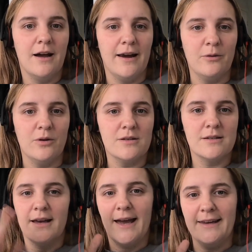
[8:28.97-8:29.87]
And it was
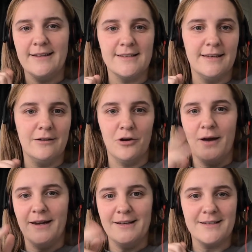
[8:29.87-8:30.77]
Eddie's the hero.
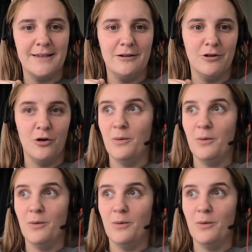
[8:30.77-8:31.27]
Eddie's the hero.